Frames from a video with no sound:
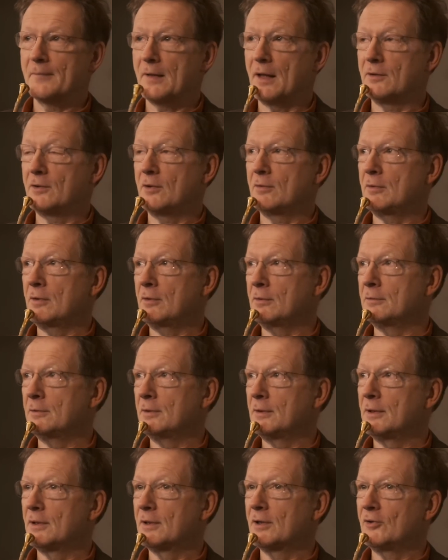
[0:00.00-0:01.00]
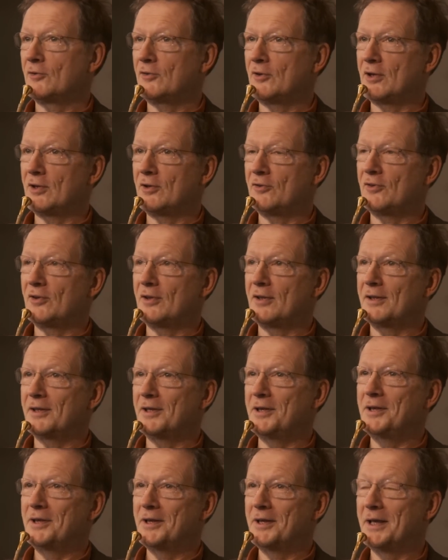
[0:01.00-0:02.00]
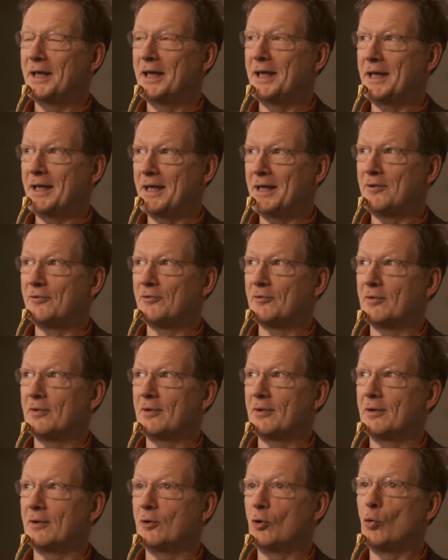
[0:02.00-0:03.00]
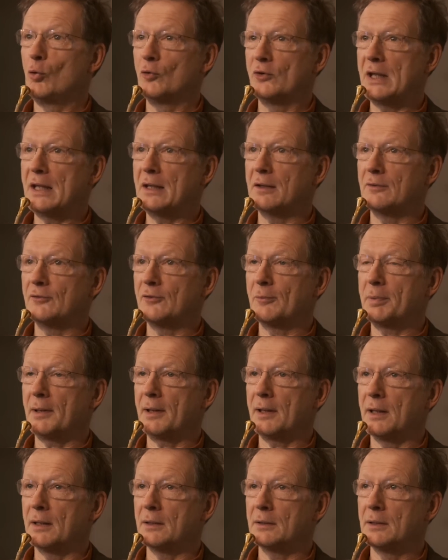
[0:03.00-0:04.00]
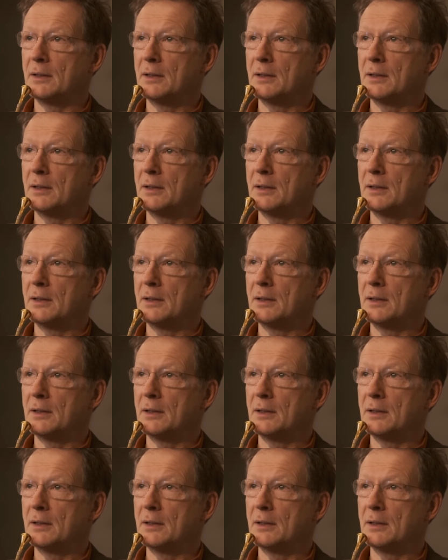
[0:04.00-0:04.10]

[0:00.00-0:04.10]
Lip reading: I don't know, because it is an ordeal to play it.